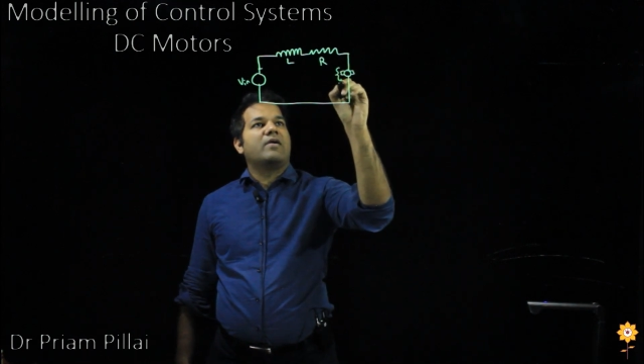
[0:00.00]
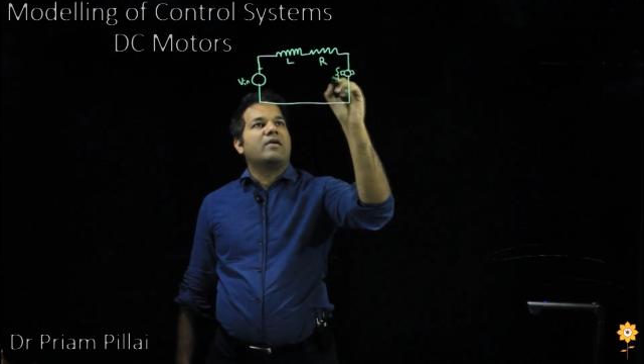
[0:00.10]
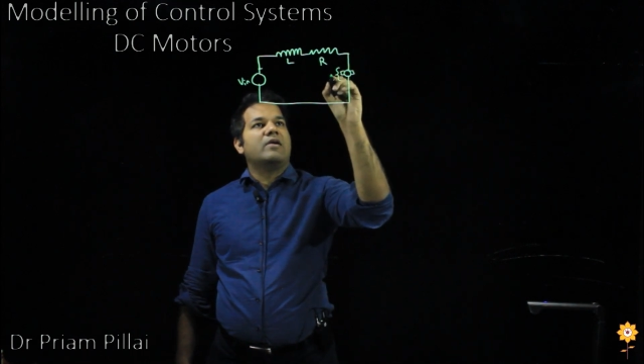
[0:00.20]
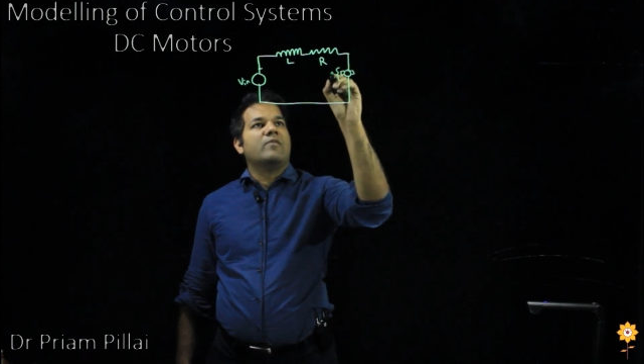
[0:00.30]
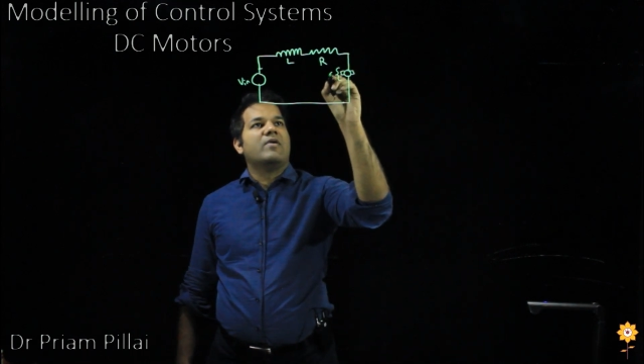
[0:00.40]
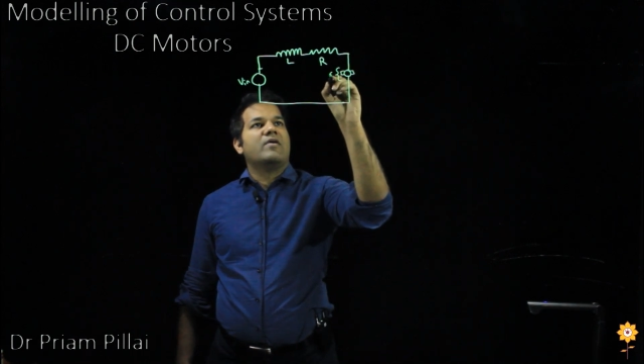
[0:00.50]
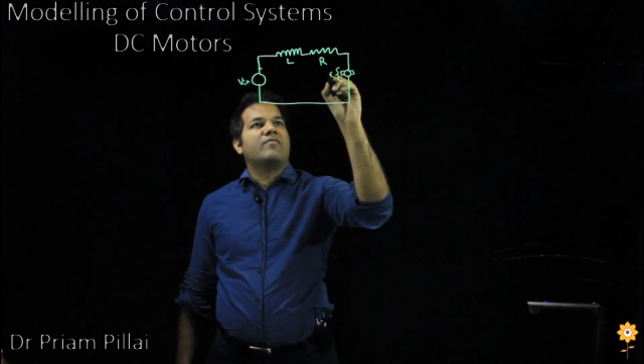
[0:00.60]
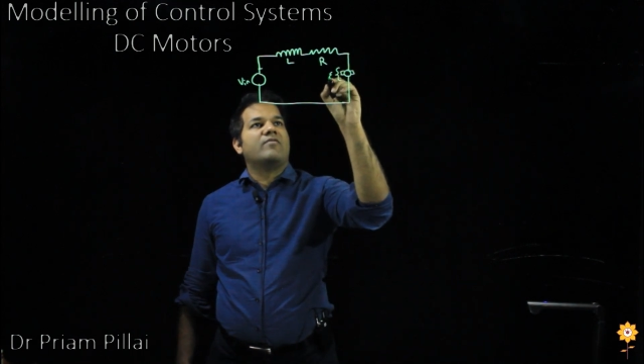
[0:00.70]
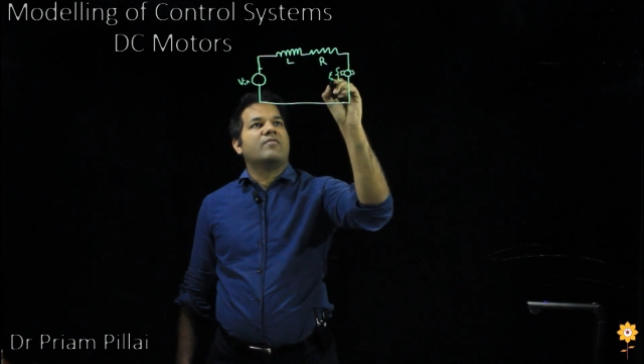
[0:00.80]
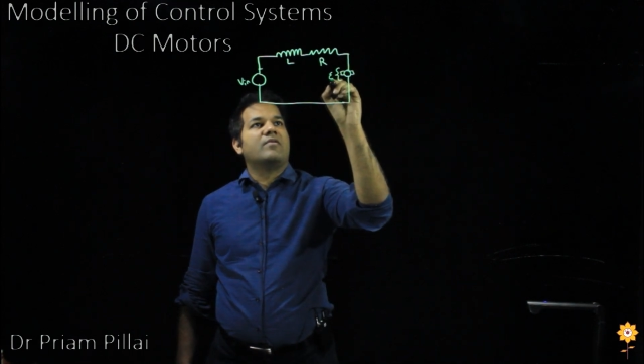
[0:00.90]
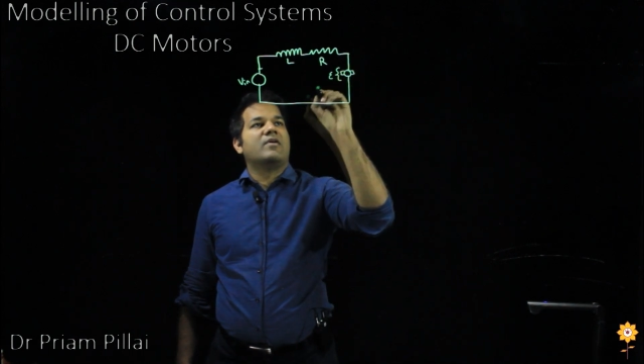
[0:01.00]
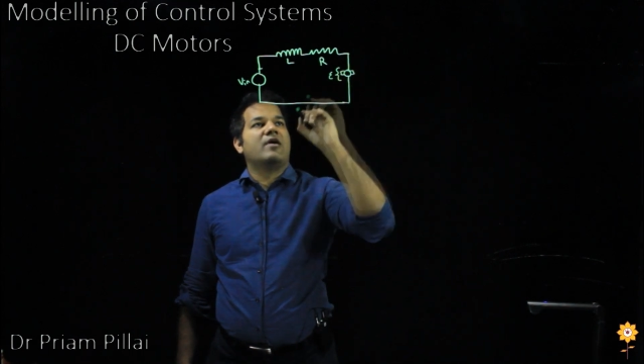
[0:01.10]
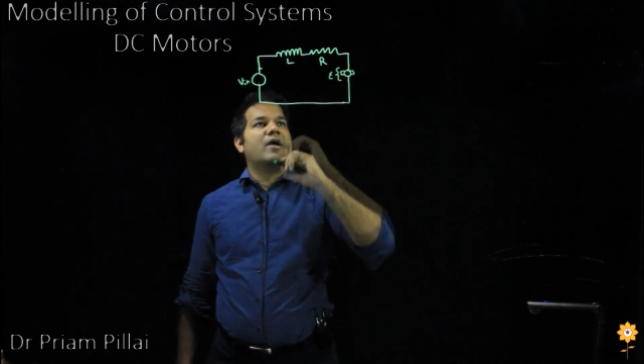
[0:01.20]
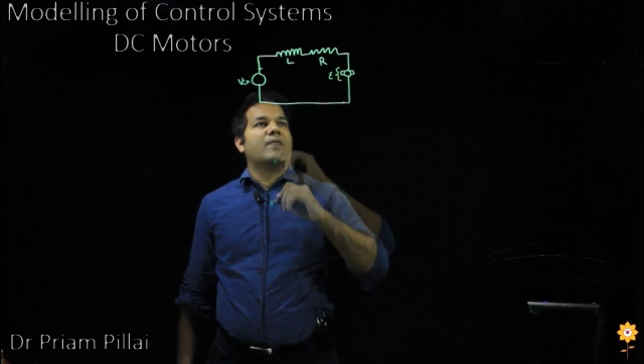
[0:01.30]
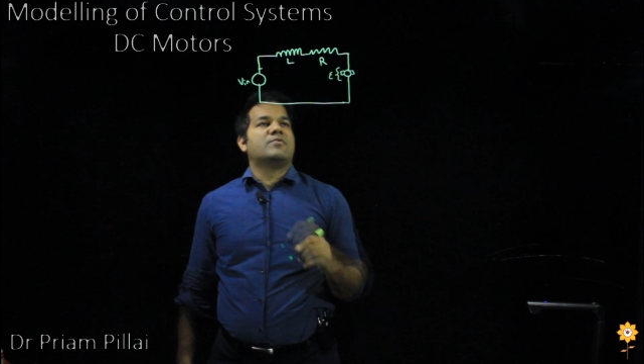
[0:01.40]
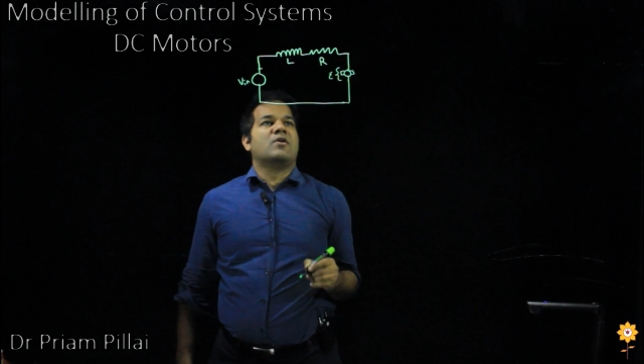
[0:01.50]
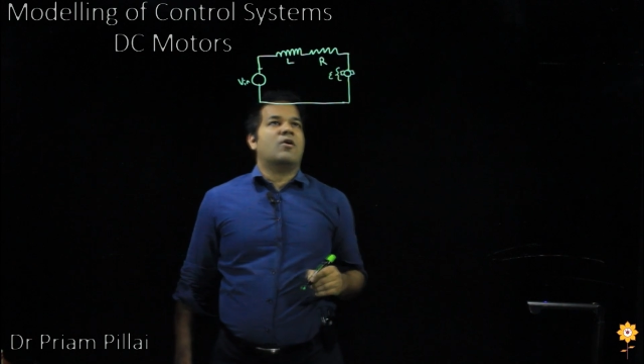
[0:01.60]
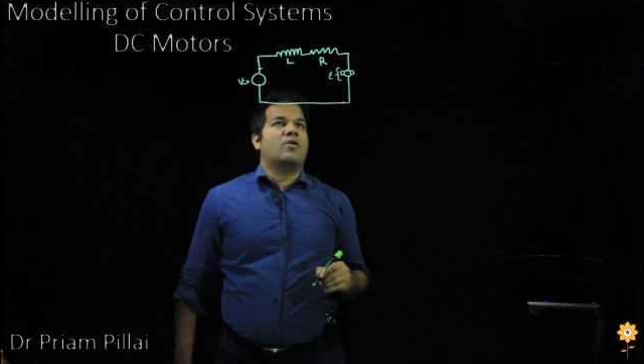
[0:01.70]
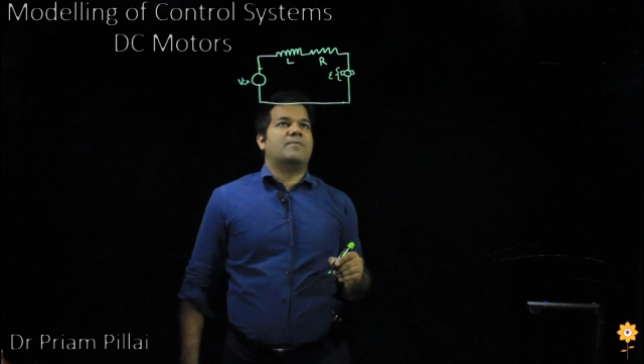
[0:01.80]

EMF epsilon.